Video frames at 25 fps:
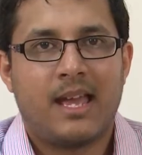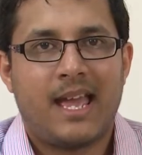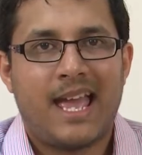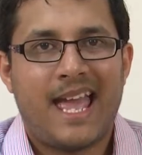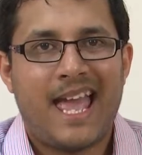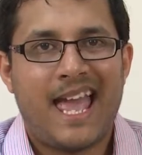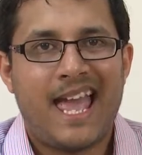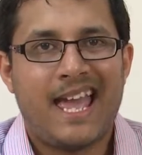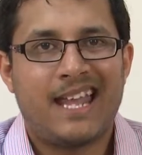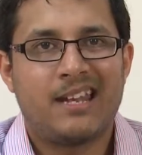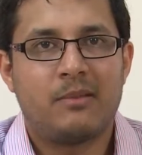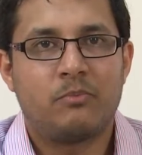
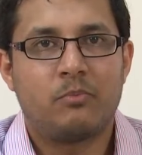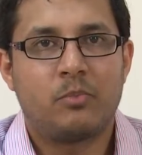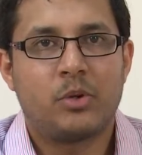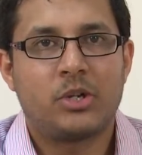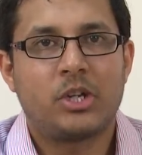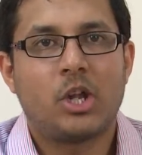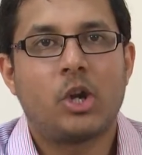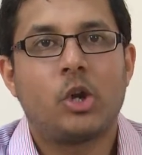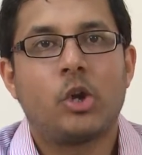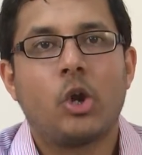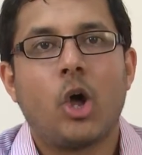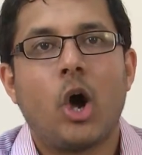and put a
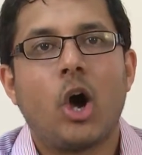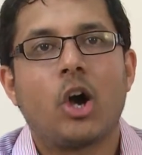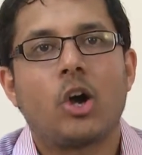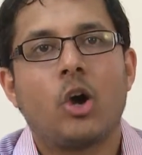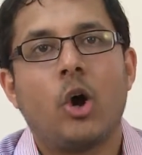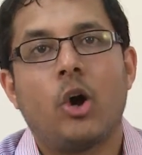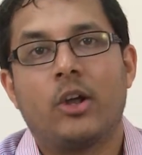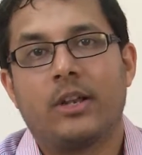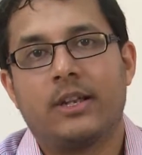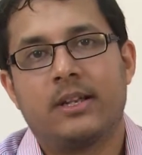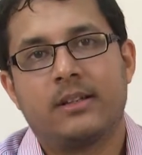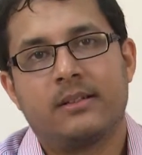lock
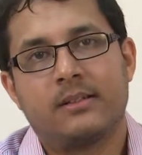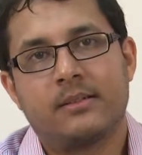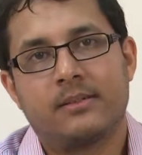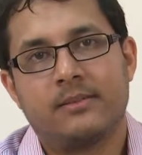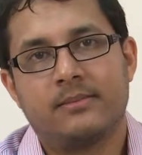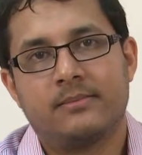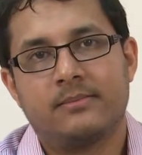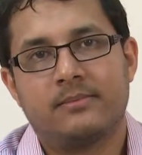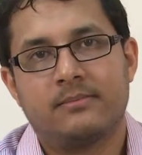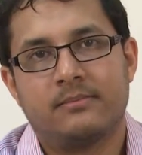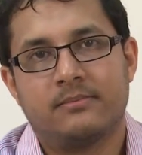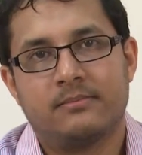on it.
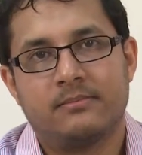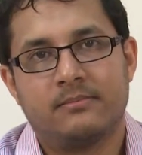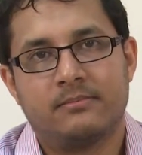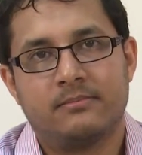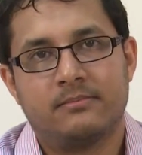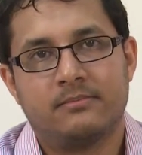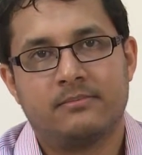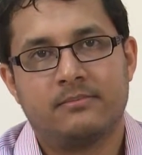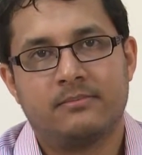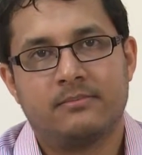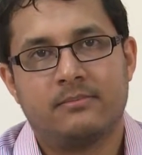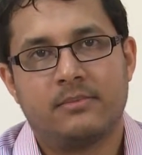
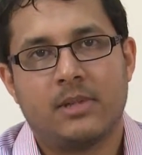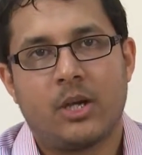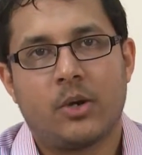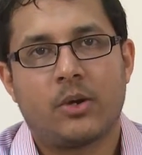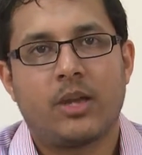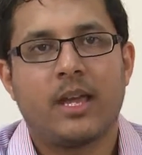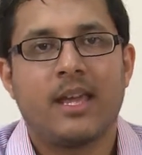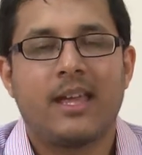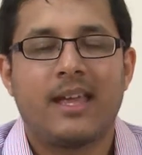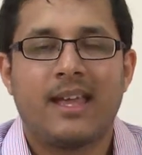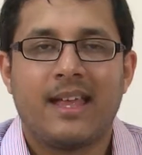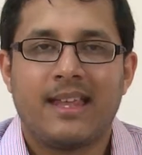
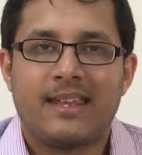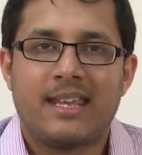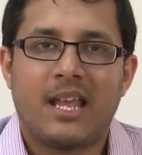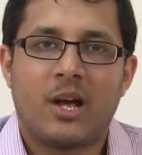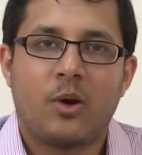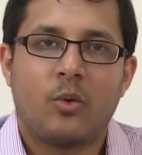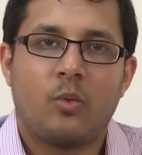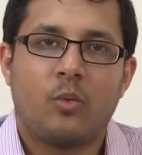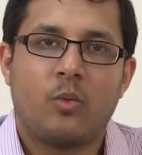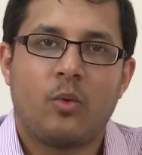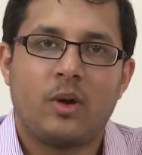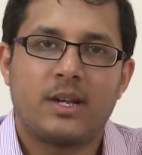Okay. Now,
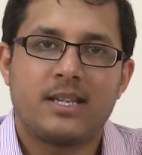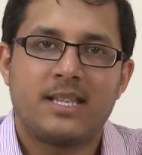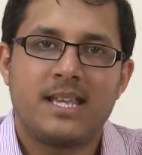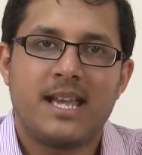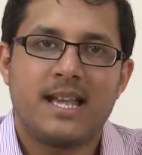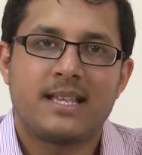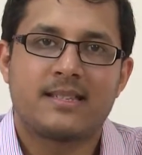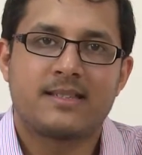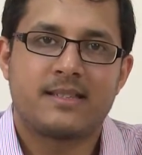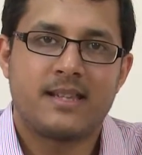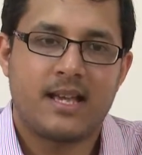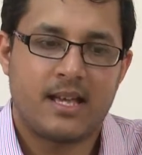what he
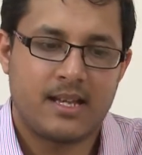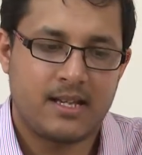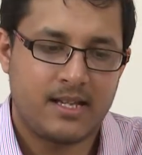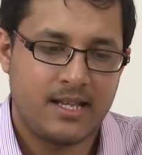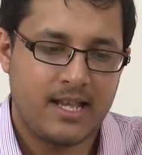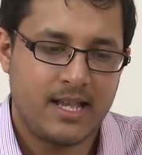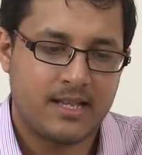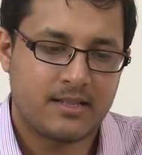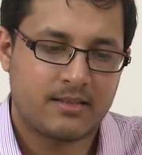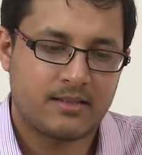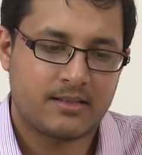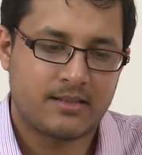has done, he
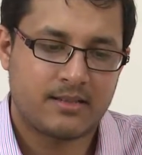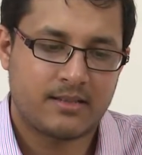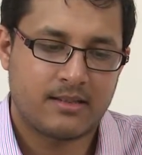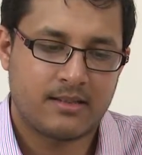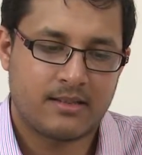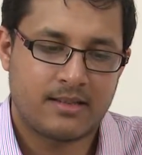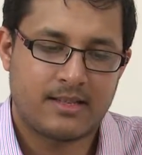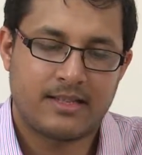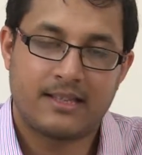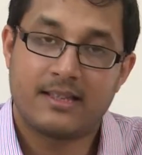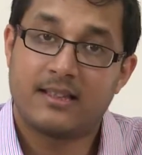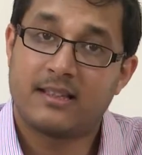has
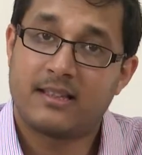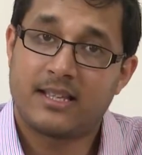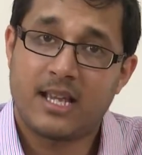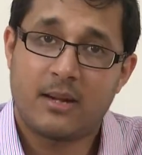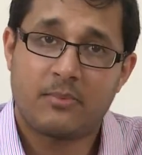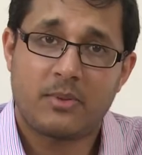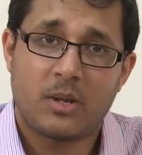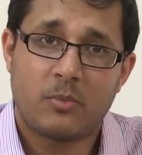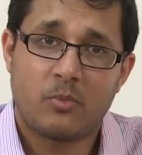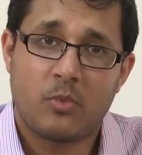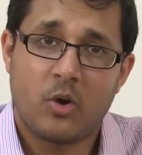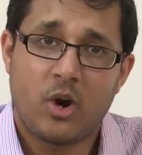
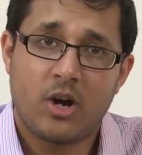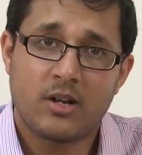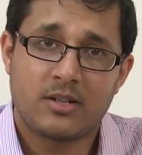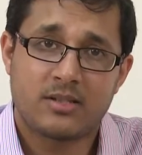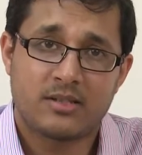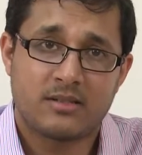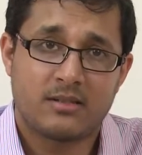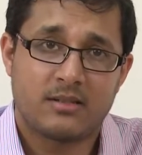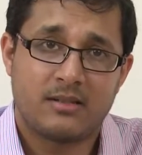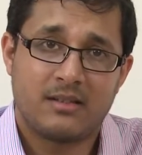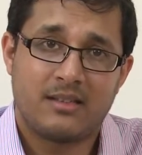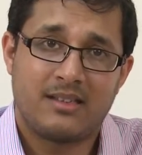kept a
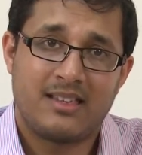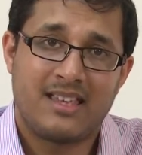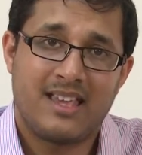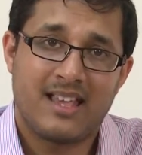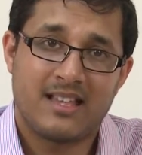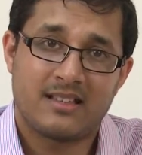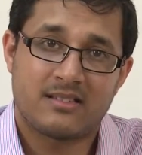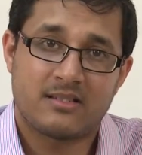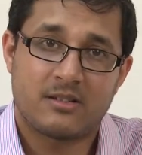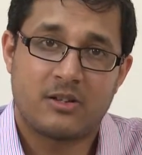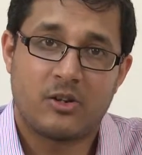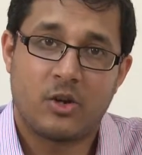box, he
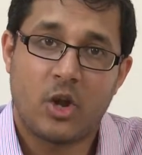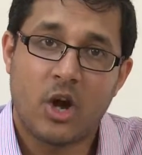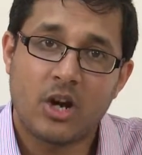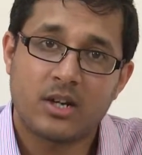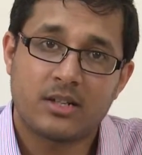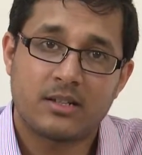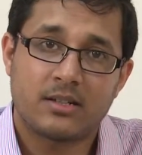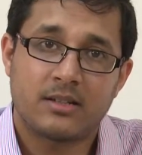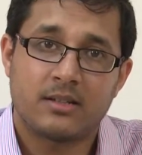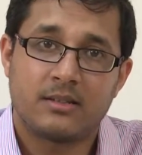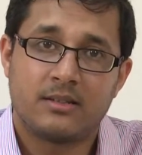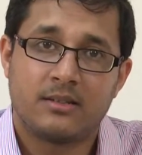has
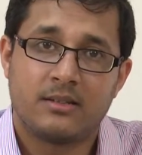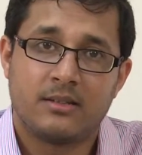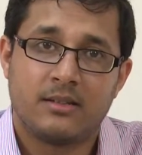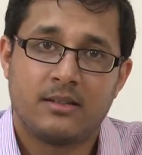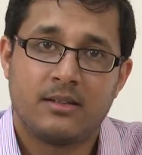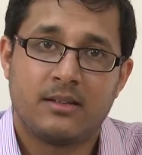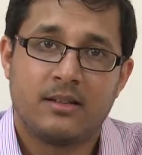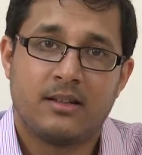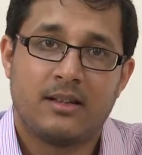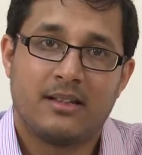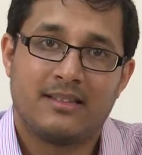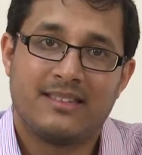locked
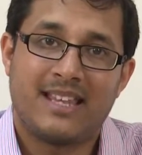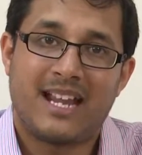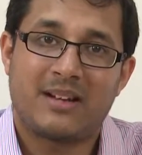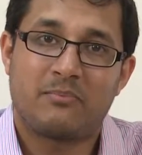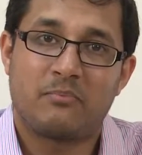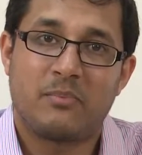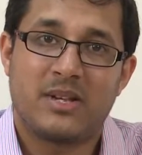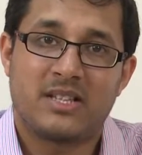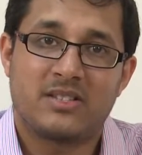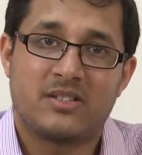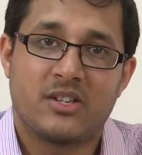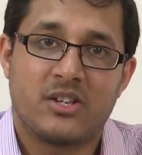that
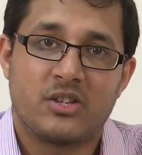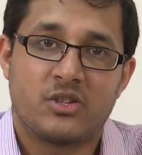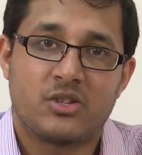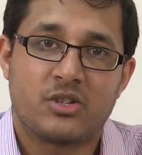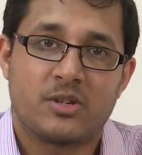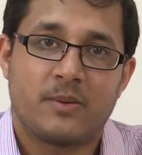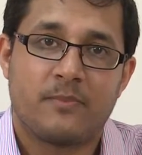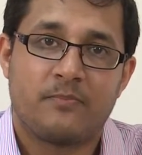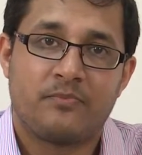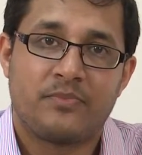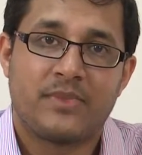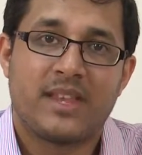message.
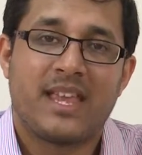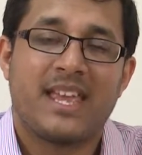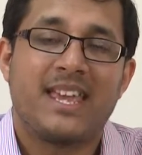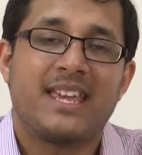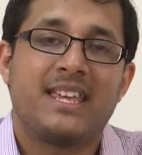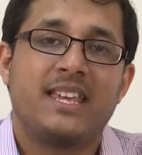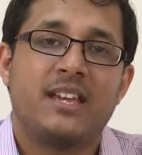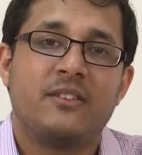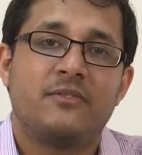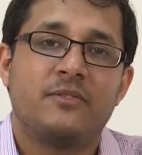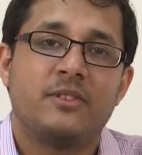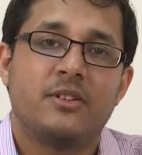He
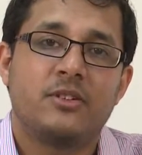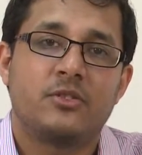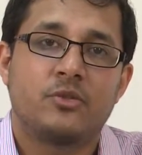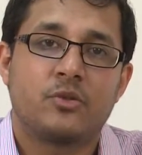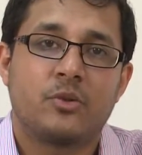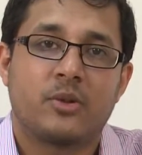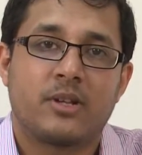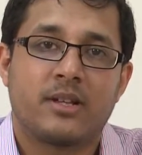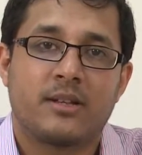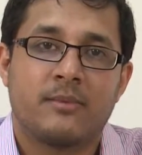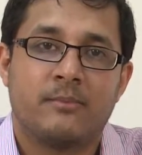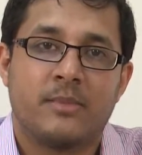gives it
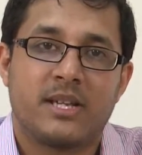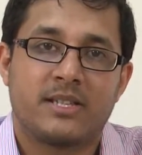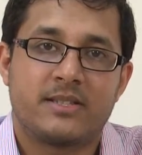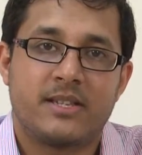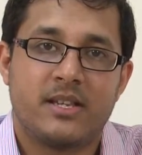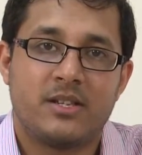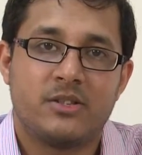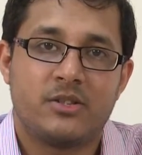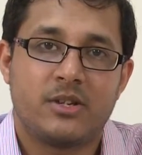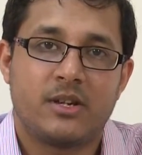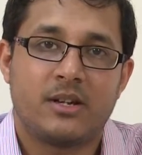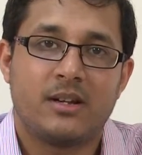to
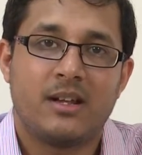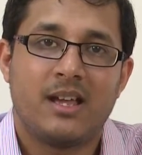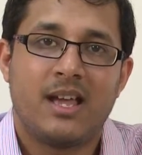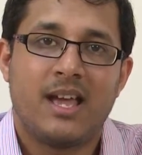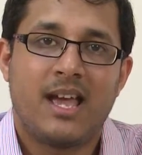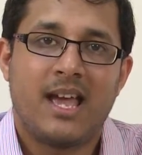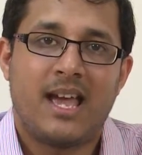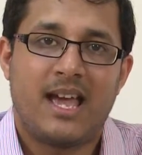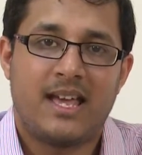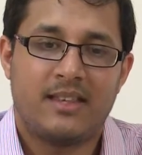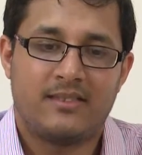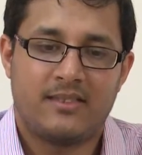messenger,
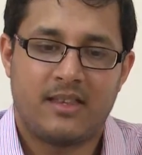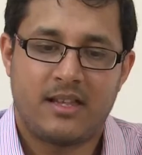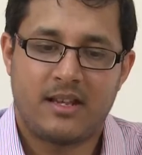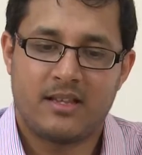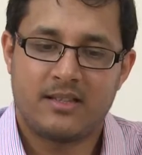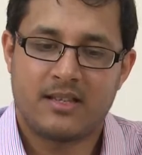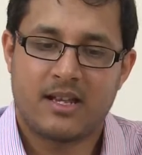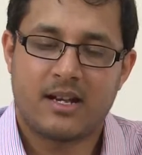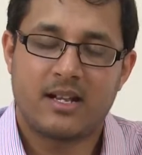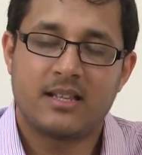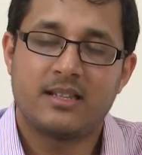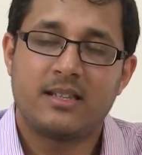and there is
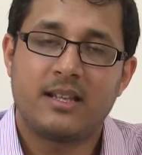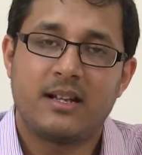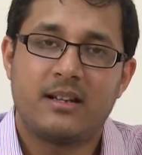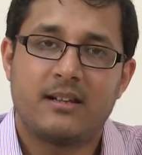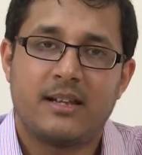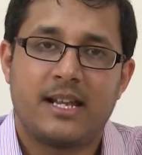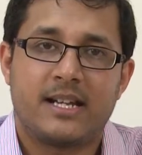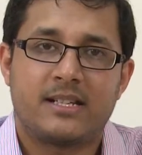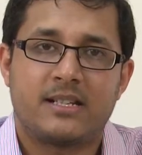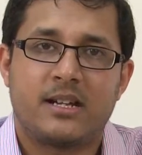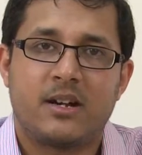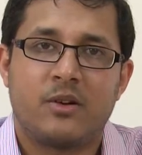another
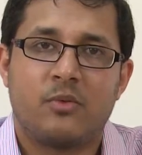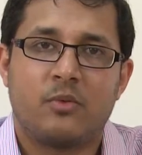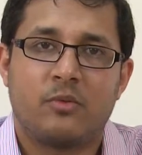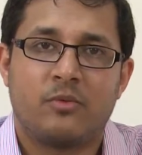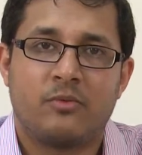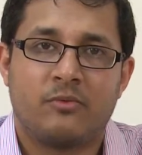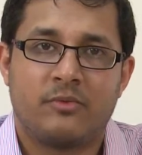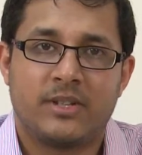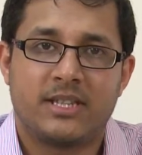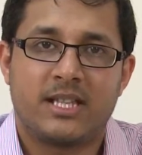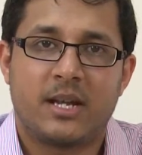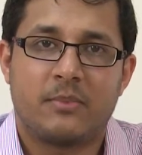letter
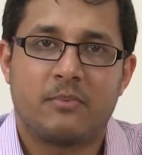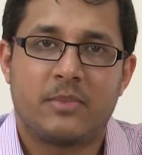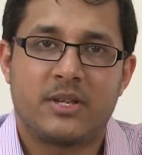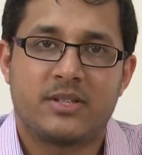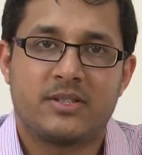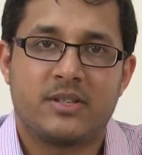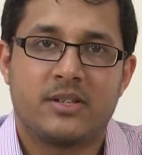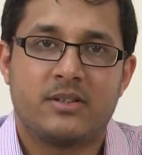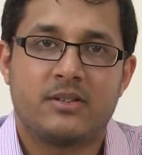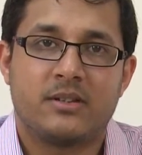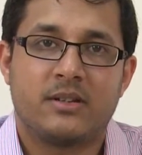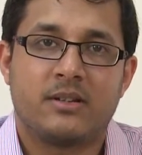with that
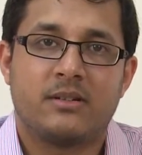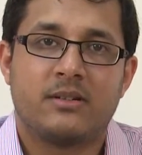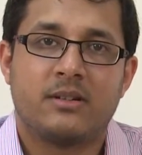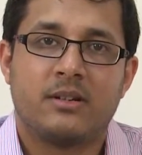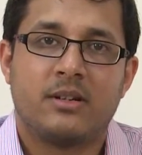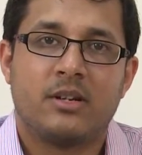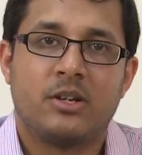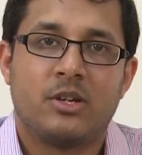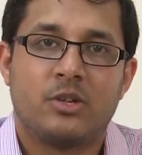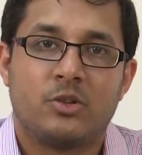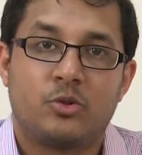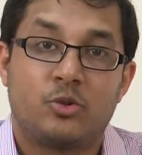messenger
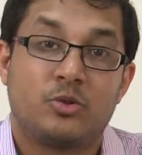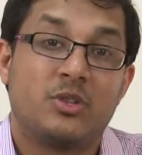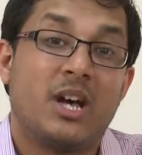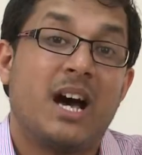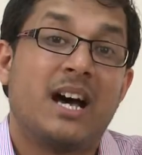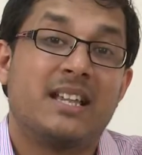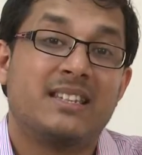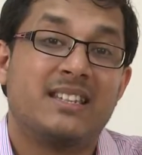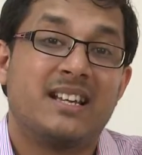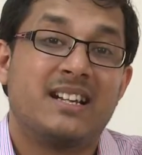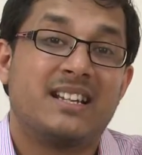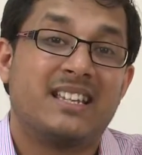to the
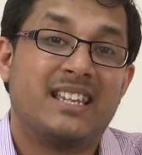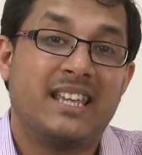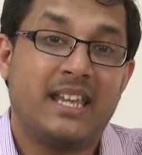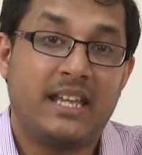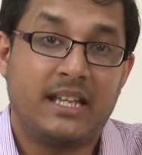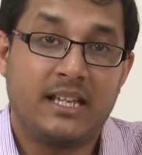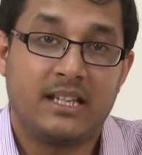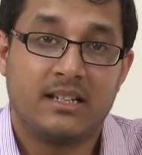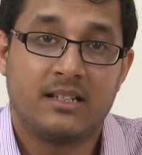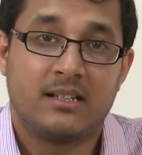other king.